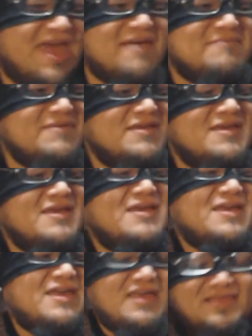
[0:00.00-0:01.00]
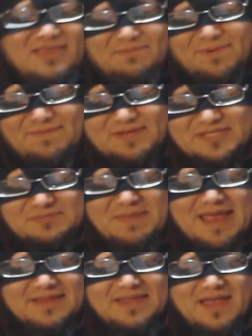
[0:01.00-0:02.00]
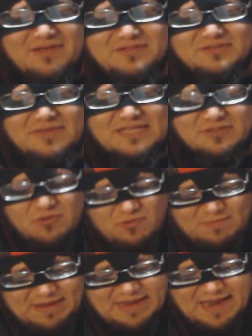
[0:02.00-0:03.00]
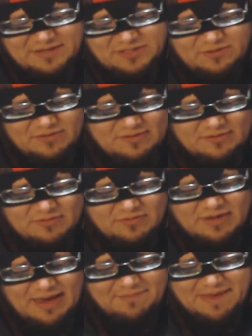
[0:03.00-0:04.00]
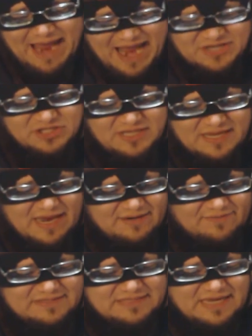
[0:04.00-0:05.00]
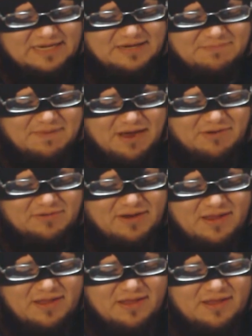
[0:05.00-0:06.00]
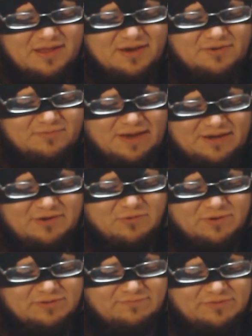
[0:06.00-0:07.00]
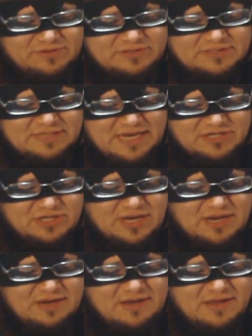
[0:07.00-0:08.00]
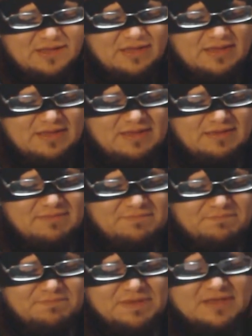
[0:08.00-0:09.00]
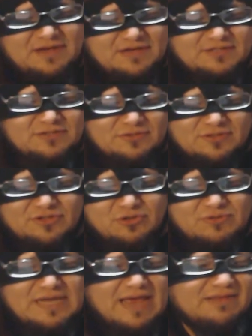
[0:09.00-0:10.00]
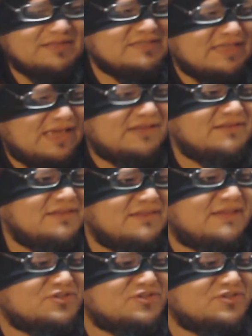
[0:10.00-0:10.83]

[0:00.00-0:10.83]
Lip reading: them in the previous SmackDown, so that's cool, man. I'm actually kind of excited about Randy Orton versus AJ because those are two talents that